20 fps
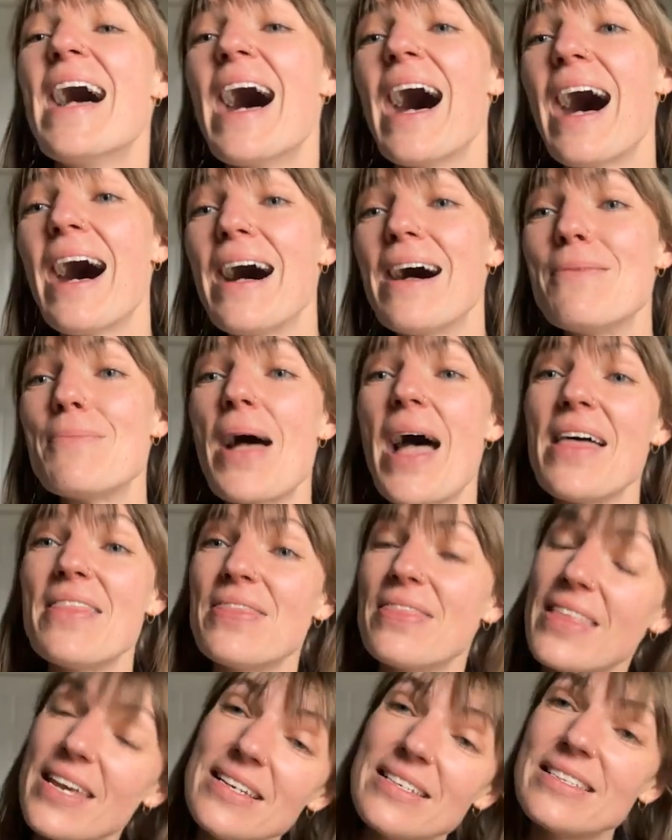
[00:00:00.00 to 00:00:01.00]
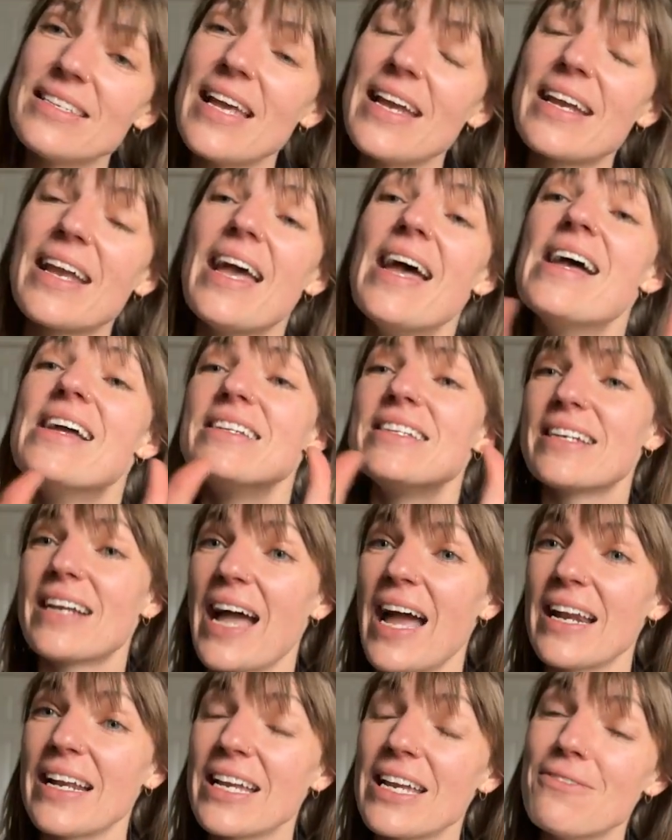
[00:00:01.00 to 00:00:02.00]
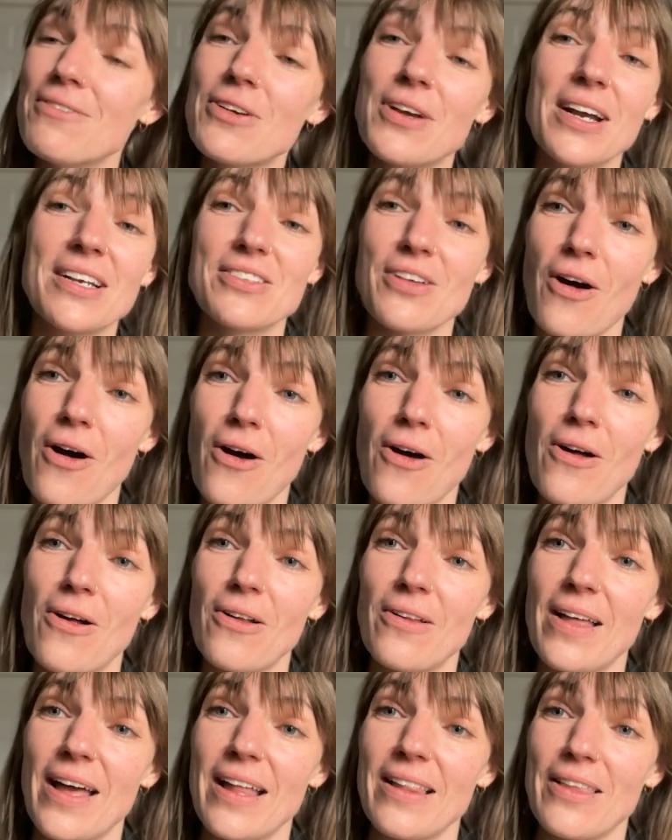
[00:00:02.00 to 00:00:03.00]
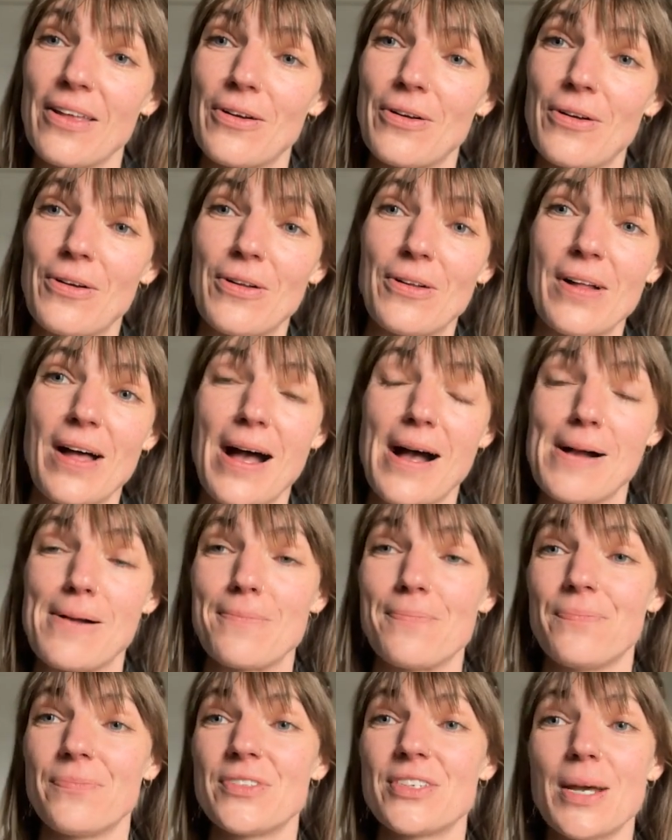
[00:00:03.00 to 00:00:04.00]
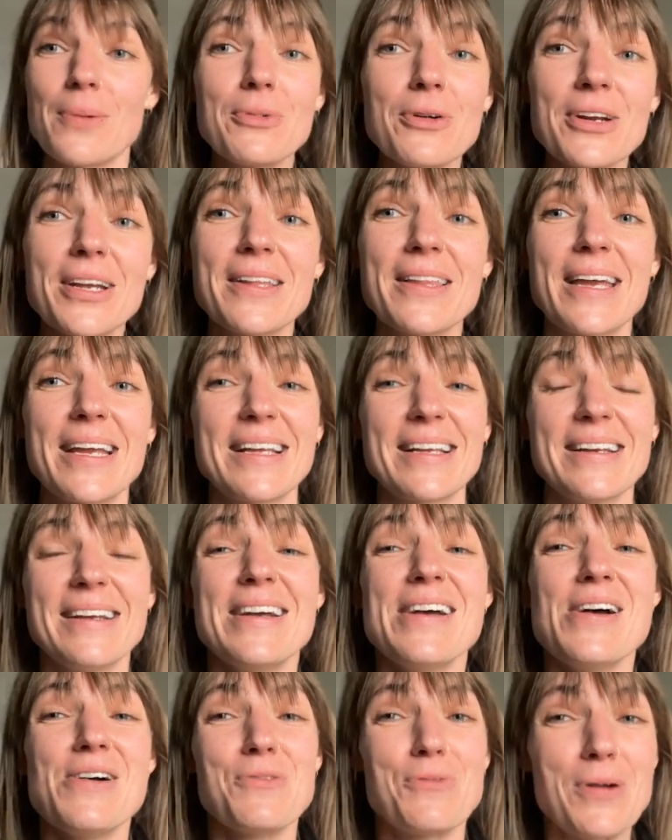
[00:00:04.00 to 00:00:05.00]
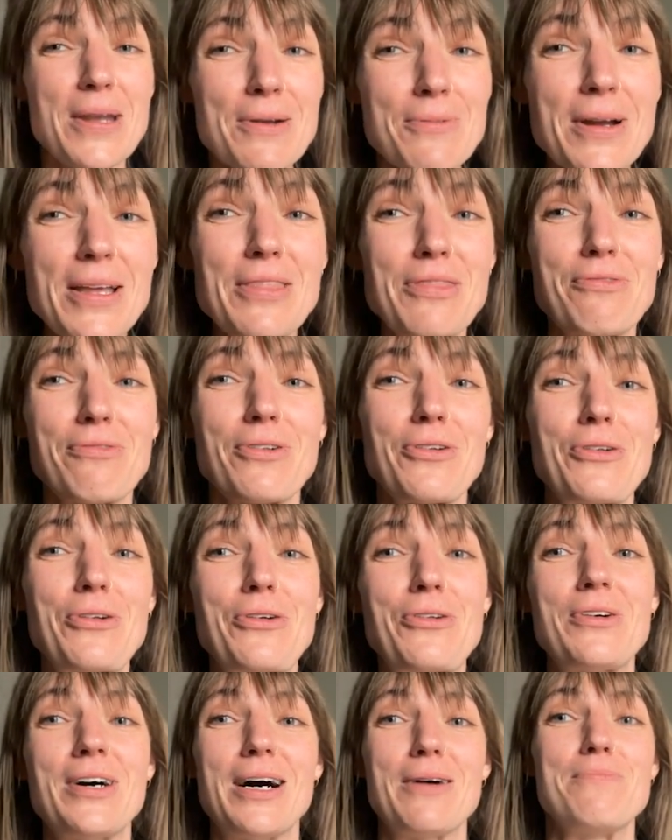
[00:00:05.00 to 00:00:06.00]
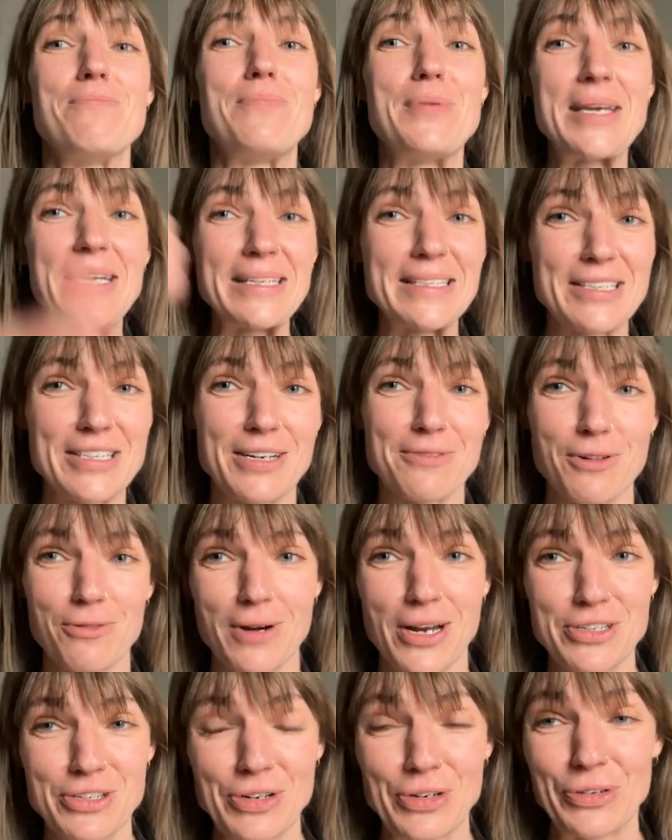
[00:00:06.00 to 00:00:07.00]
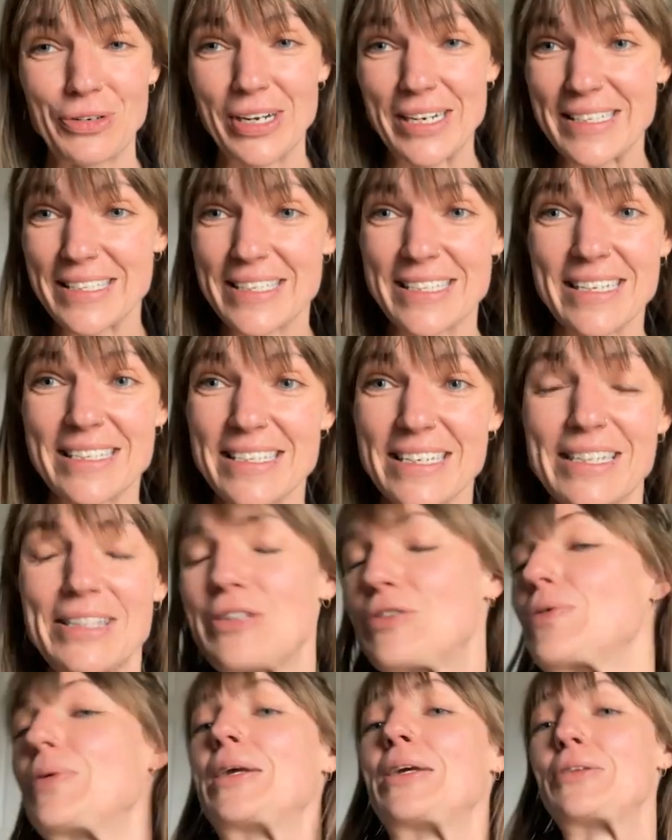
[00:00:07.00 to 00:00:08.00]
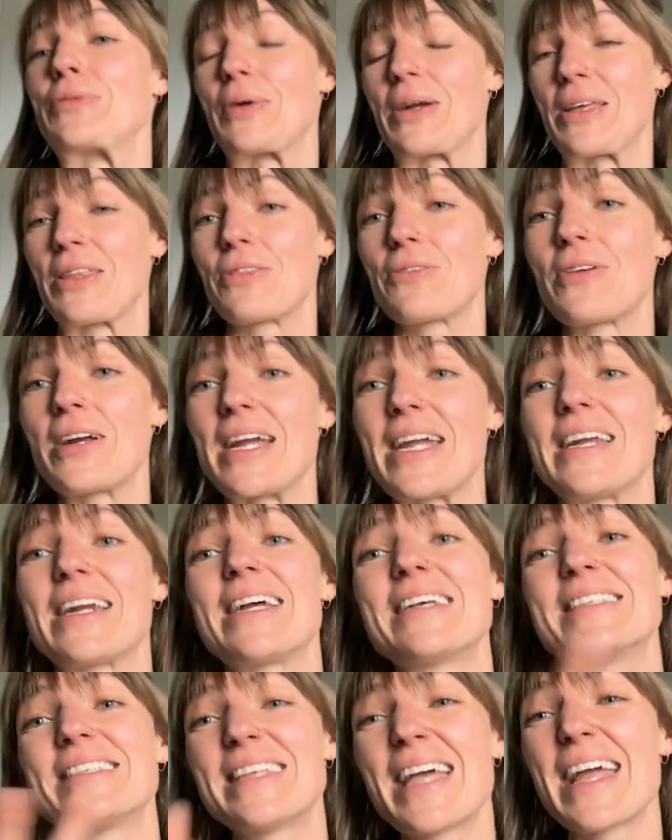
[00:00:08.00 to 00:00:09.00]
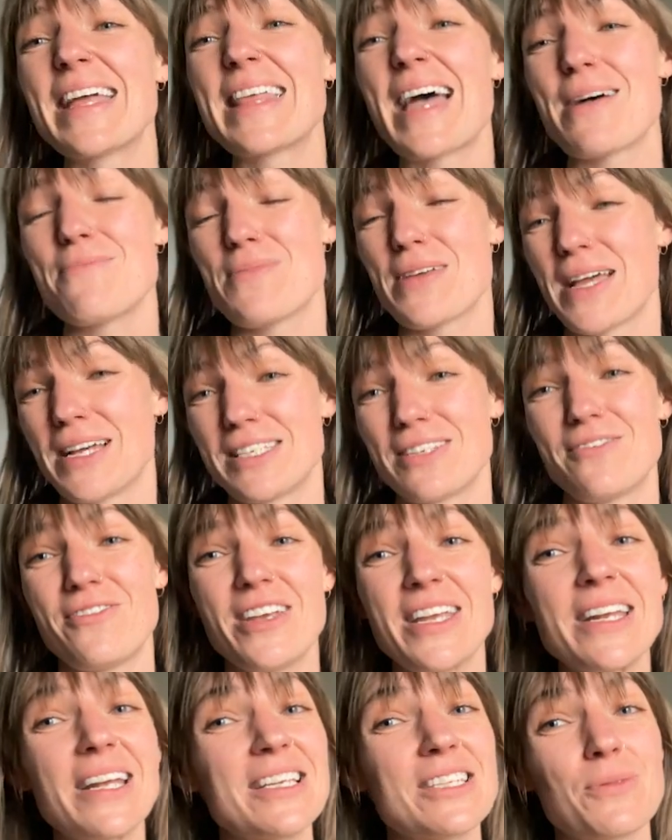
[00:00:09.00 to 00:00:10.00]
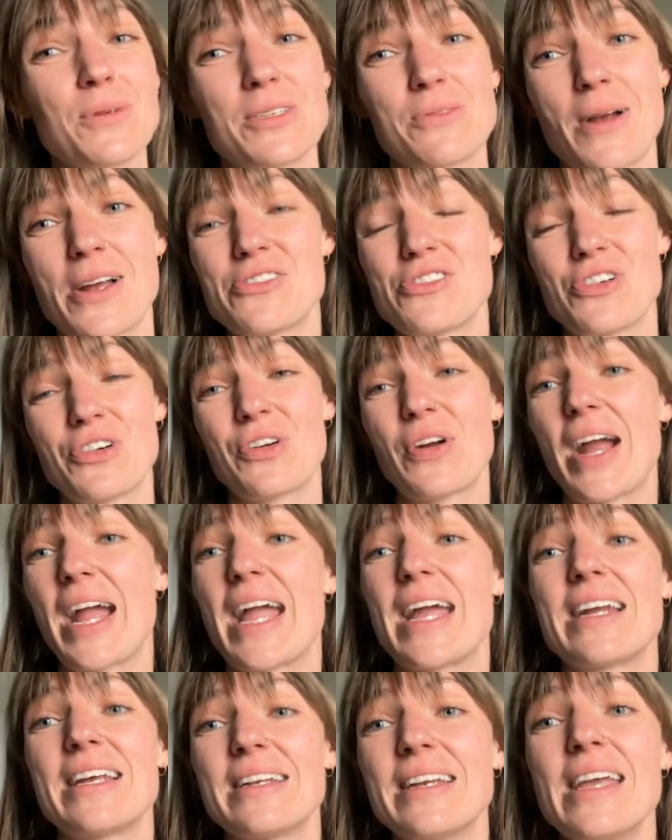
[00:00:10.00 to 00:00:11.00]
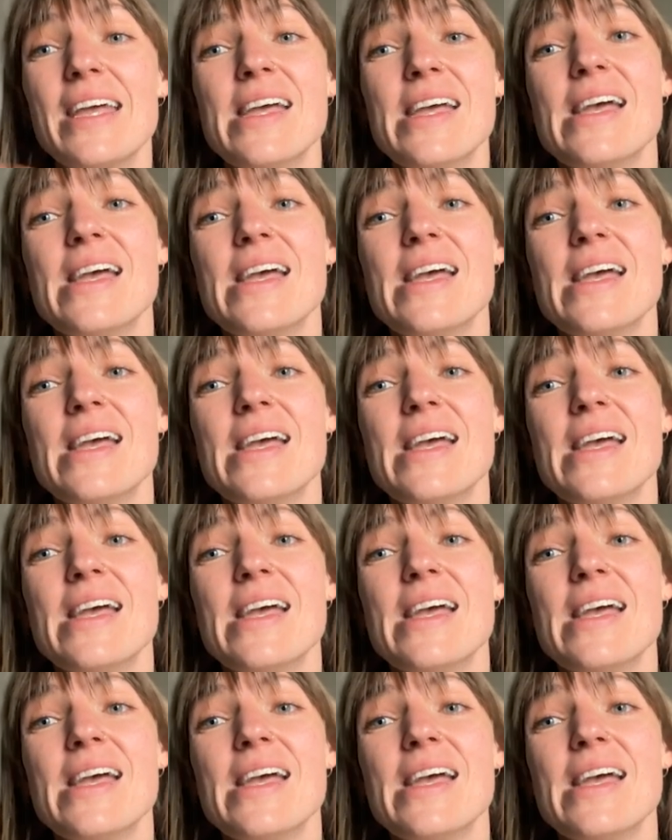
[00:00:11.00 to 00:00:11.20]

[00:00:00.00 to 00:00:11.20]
And this like, to kind of give you guys all a little summary, like we went through a beast of a retrograde season in 2023, and I say that because Venus was retrograde,